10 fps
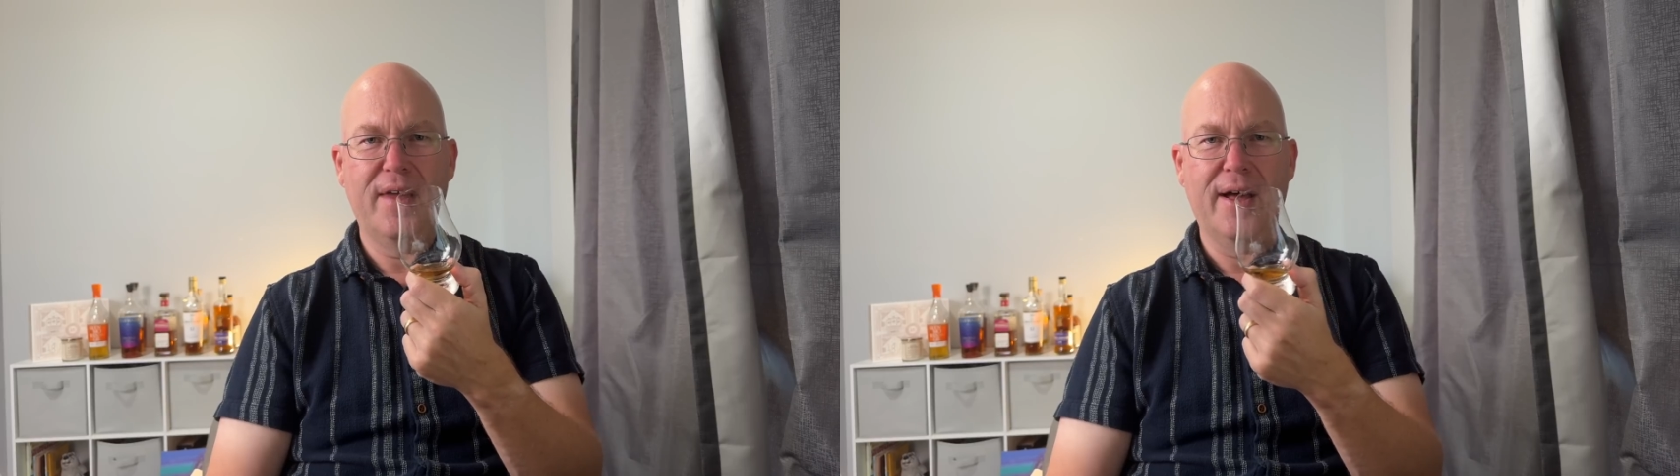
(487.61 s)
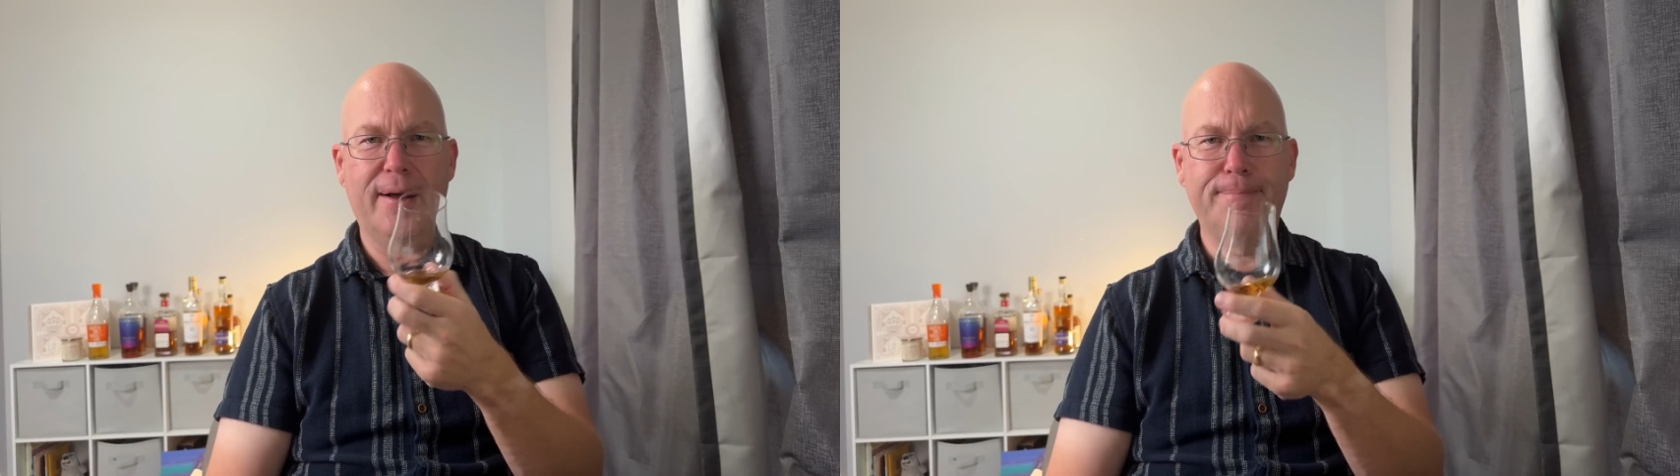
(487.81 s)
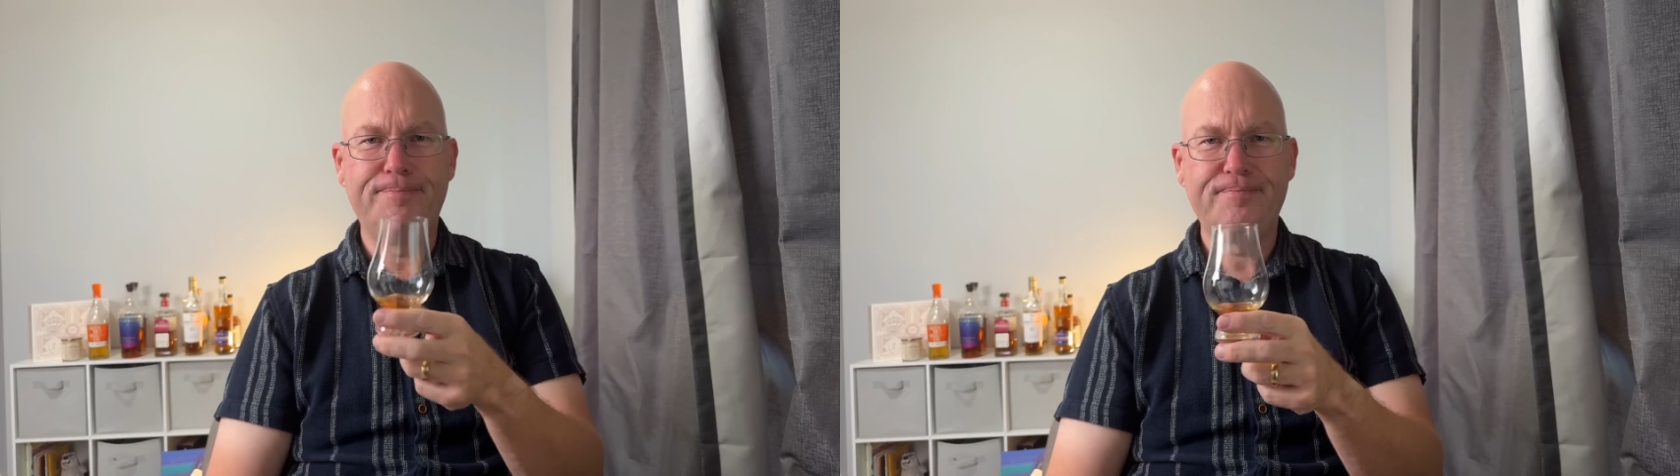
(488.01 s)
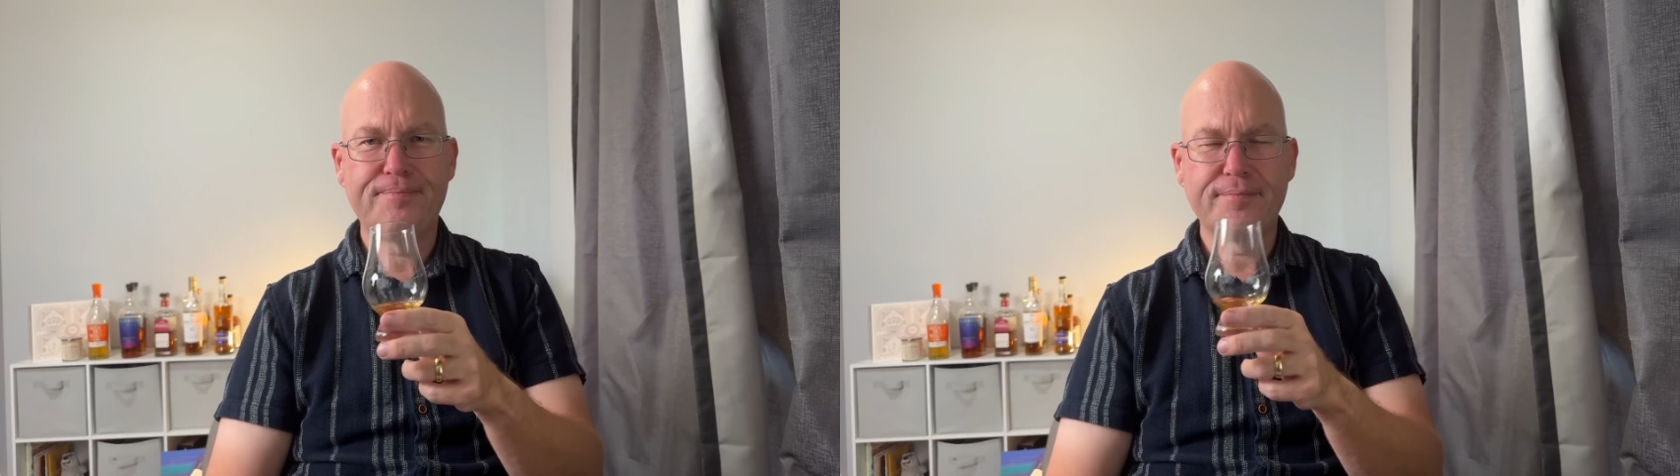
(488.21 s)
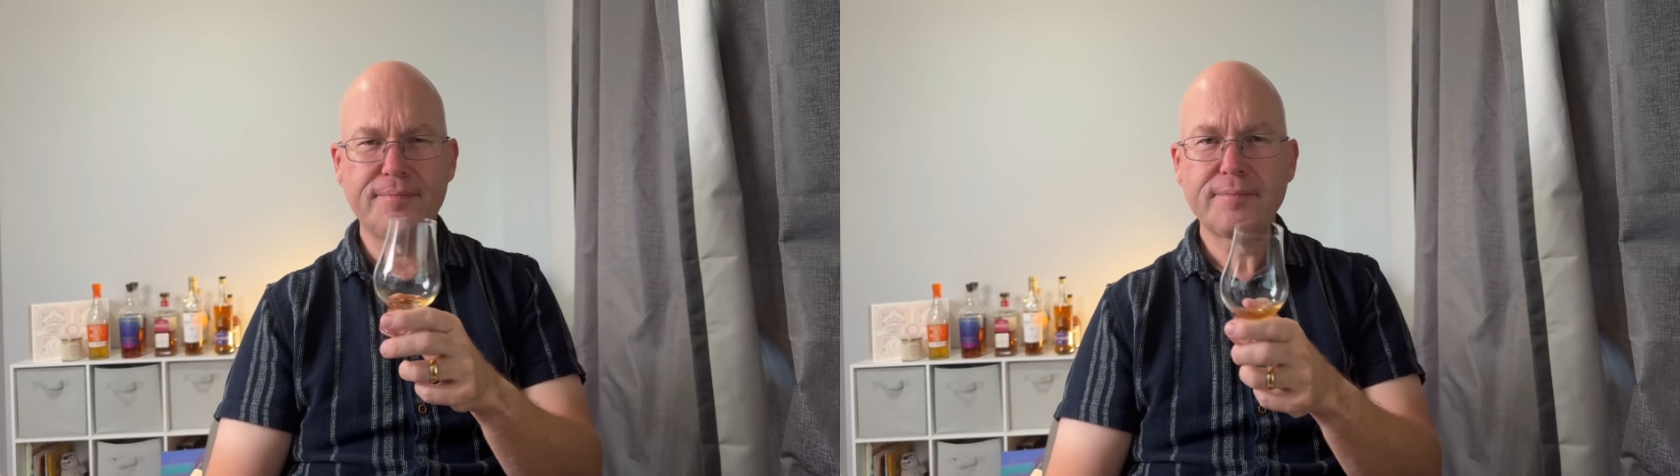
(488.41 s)
On
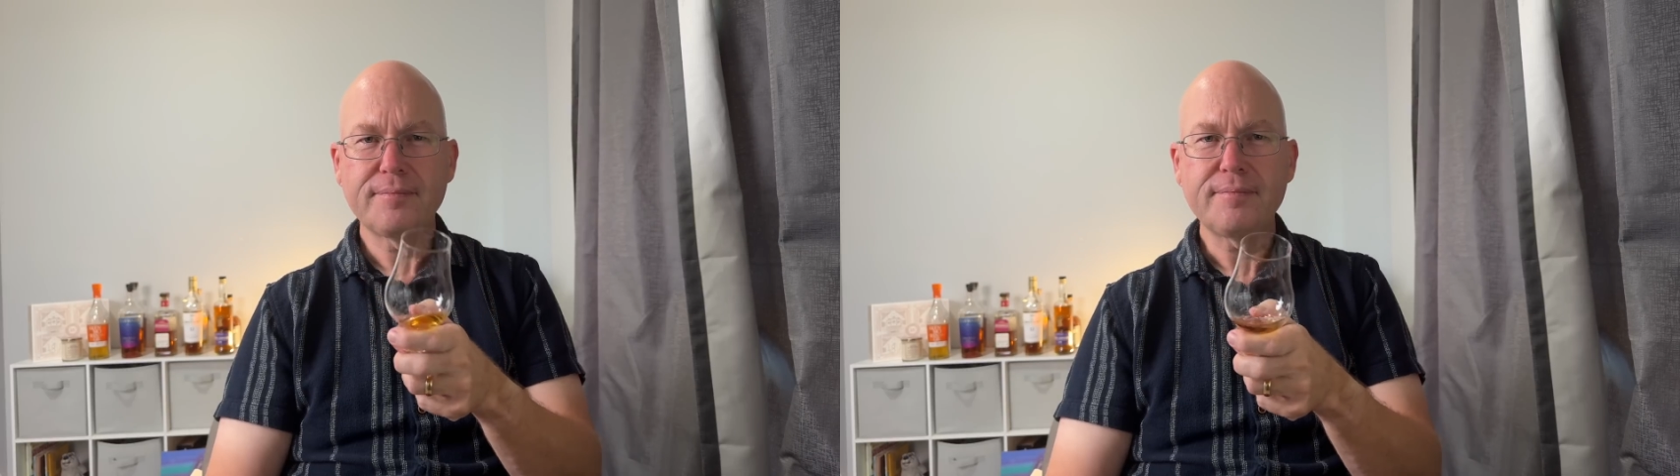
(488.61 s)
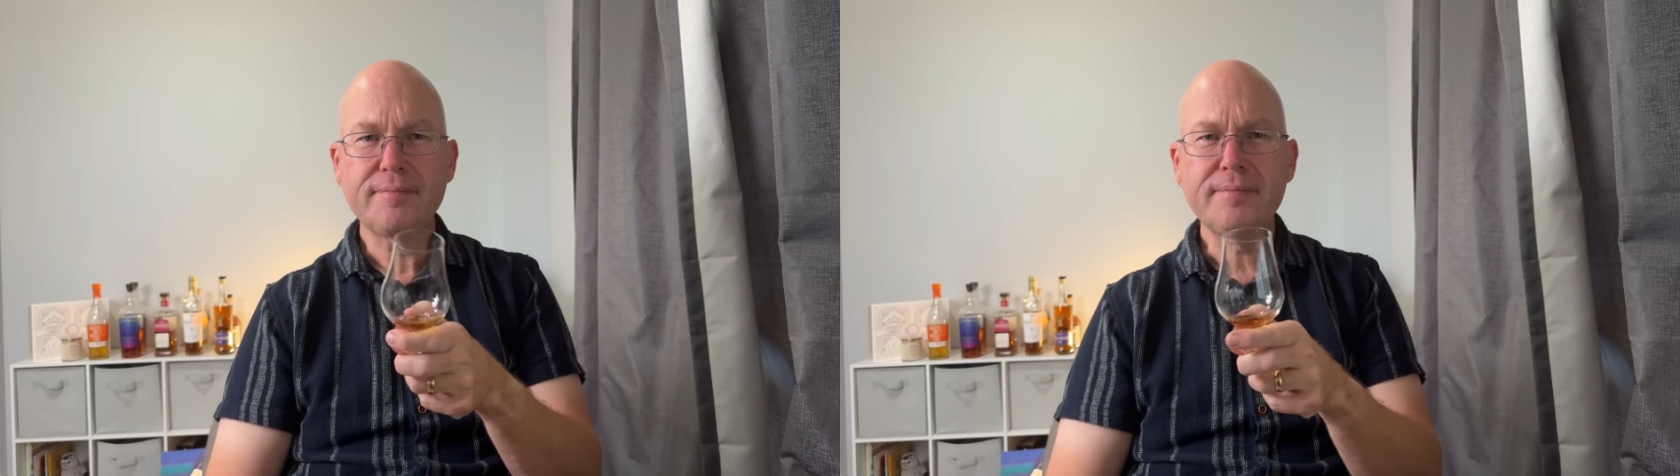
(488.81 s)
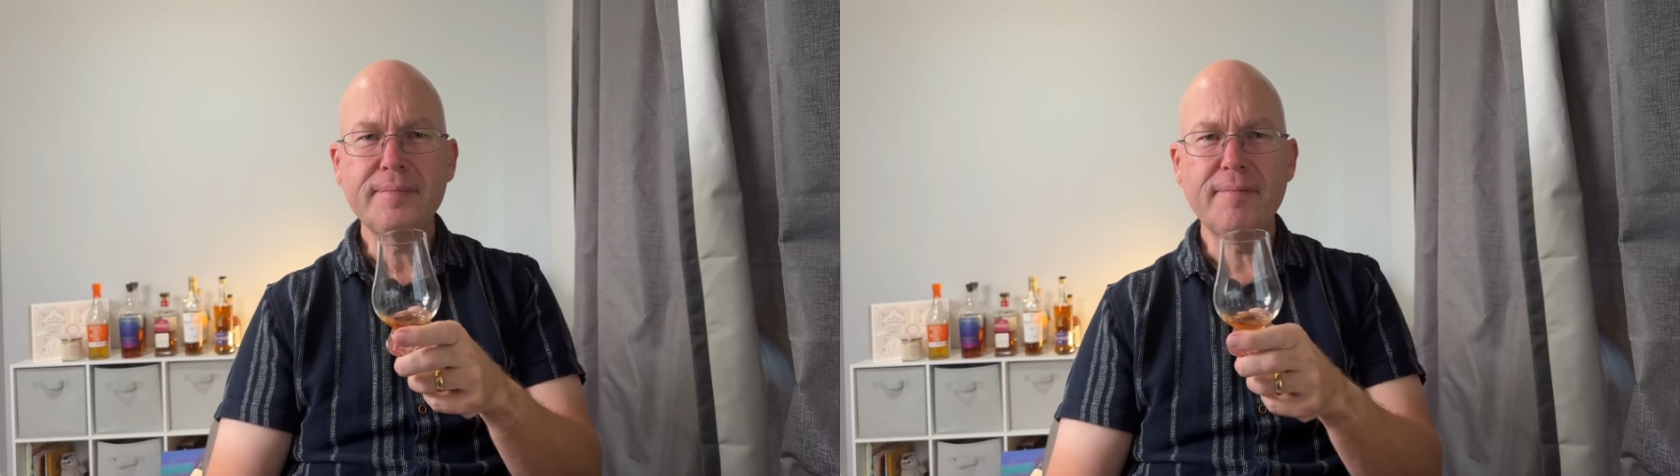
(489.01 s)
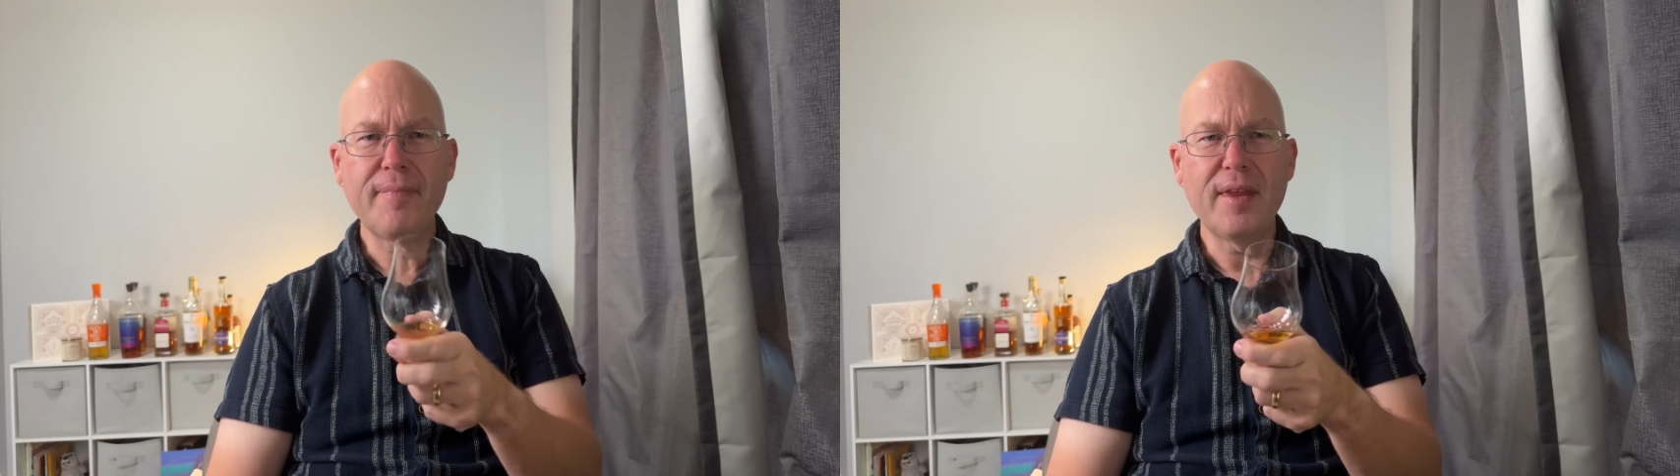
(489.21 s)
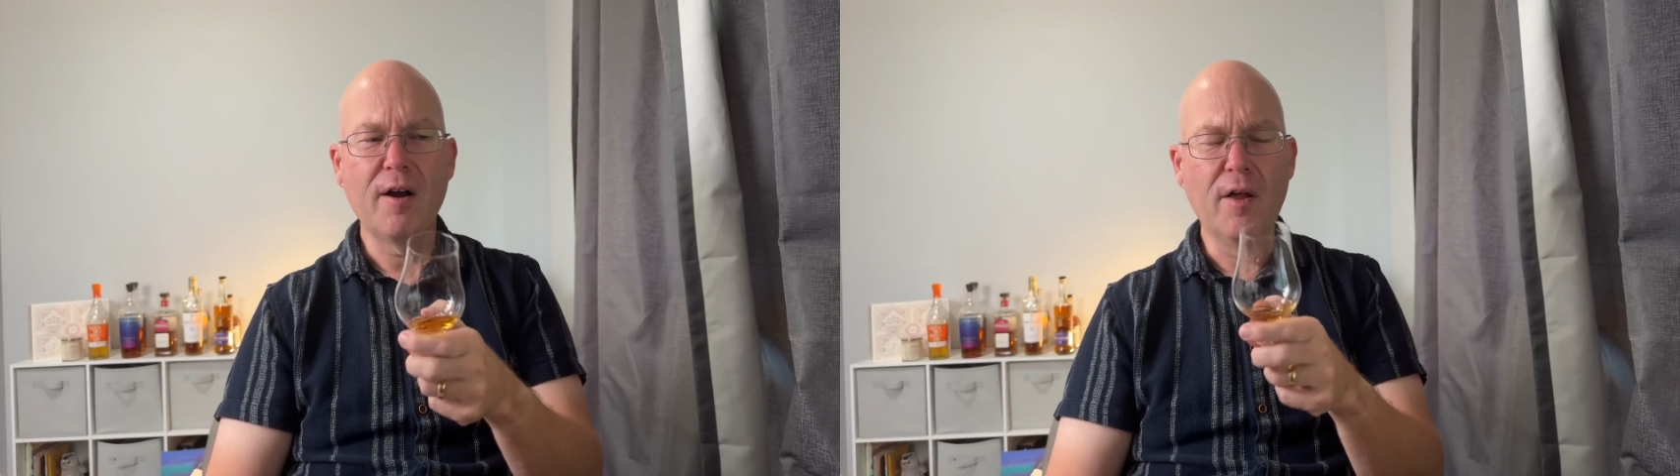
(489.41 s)

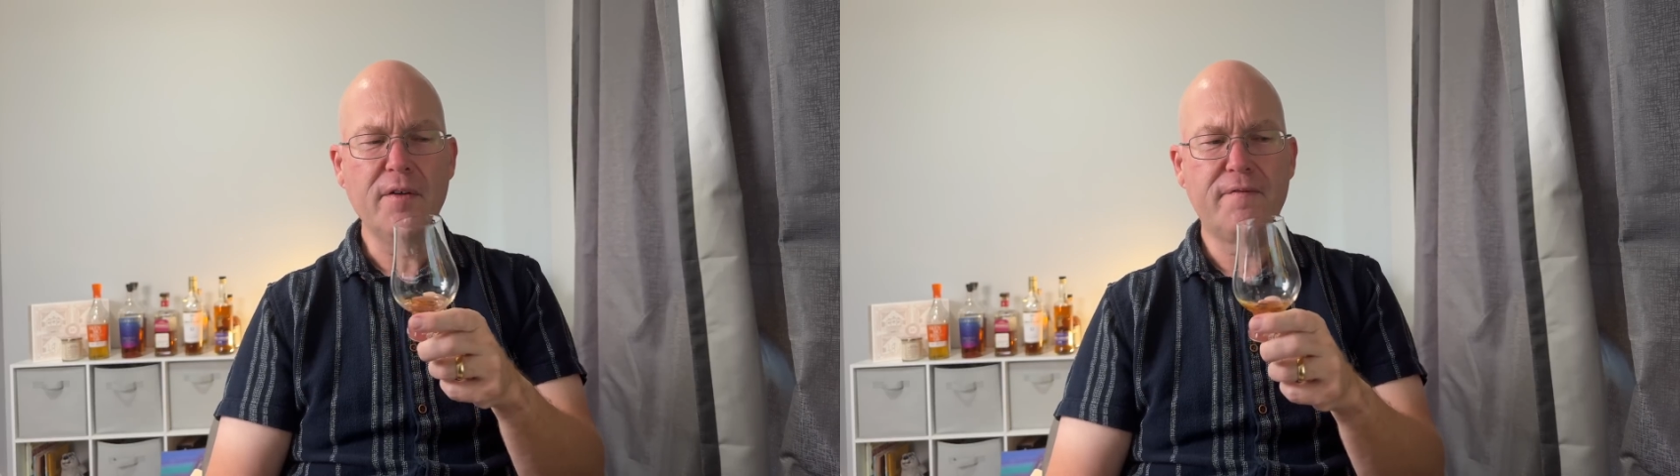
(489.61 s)
the